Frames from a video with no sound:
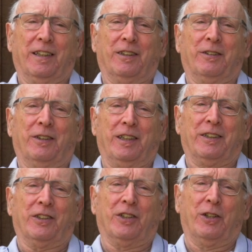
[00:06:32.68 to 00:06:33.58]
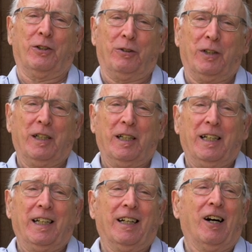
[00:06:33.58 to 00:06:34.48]
All right, so
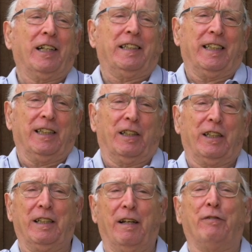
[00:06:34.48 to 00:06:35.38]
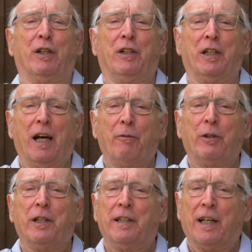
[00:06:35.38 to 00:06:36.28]
ideally, if you can get
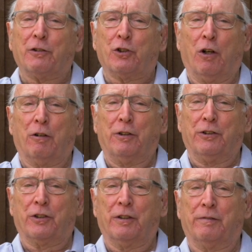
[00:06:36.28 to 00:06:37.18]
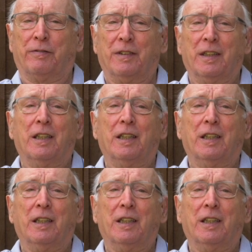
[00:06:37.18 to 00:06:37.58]
within that tolerance of